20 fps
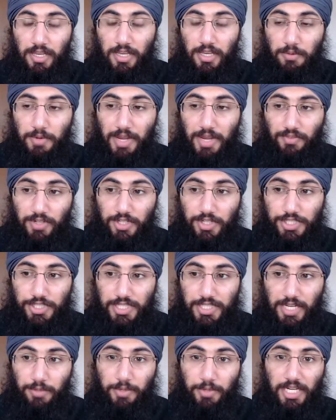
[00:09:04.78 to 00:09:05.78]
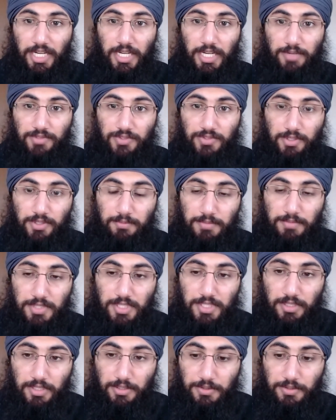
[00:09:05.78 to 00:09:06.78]
we have to understand where it comes from.
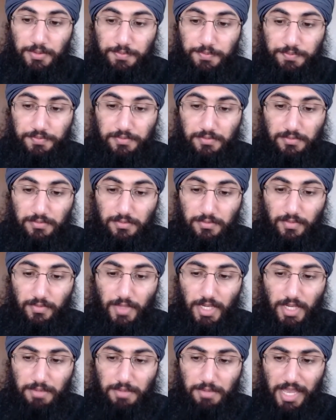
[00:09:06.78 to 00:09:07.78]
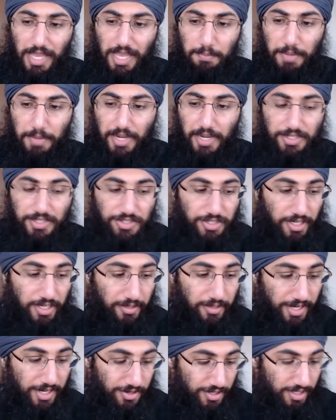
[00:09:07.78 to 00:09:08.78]
So my parents'
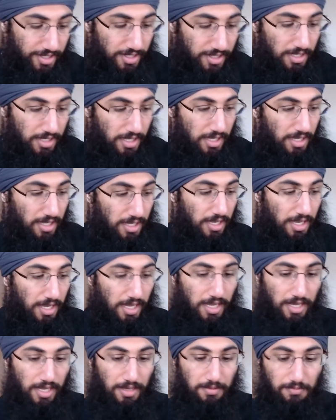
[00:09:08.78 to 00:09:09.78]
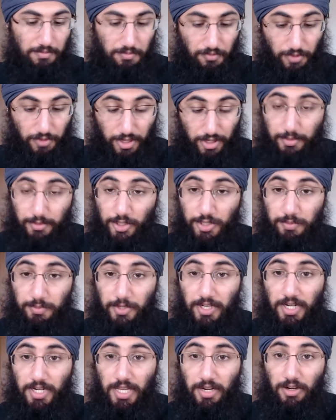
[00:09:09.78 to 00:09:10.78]
generation, for the most
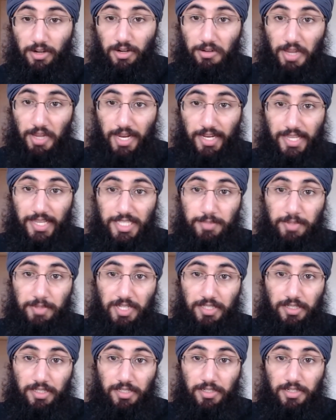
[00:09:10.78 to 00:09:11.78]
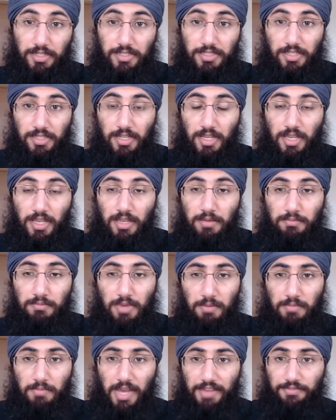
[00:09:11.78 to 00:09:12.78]
part, I don't know, I can't speak to yours,
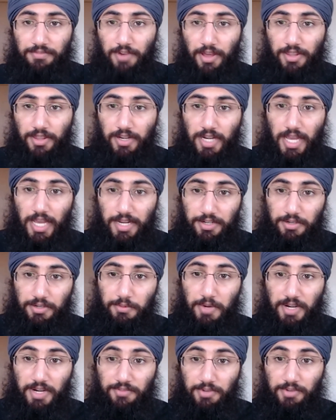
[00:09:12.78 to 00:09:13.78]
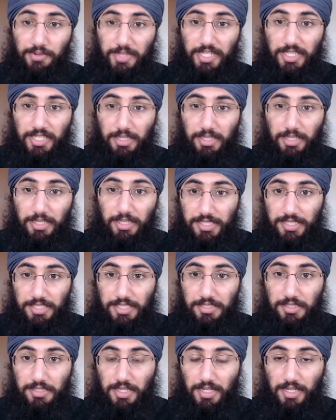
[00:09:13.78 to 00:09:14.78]
but my father had to run from India
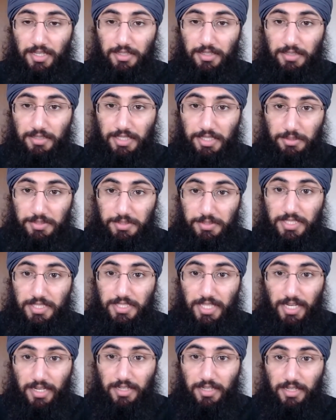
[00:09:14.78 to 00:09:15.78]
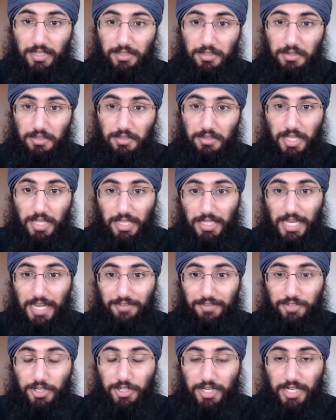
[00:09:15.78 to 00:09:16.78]
because he was a Sikh
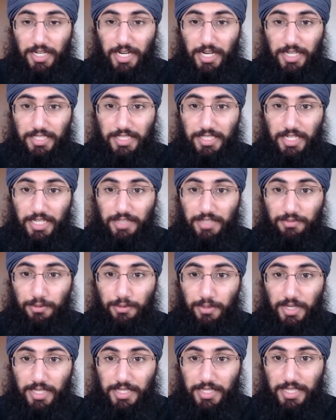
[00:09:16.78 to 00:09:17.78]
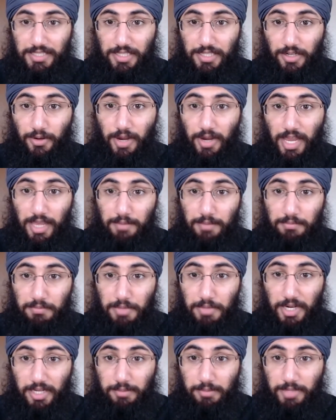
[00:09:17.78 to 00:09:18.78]
alive during 1984, and that's a crime,
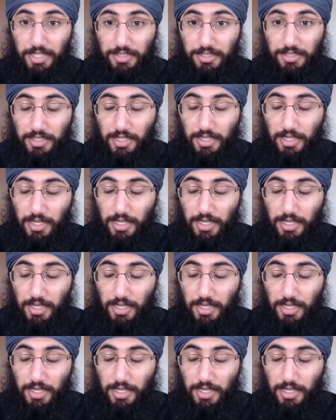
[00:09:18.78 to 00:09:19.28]
pretty much.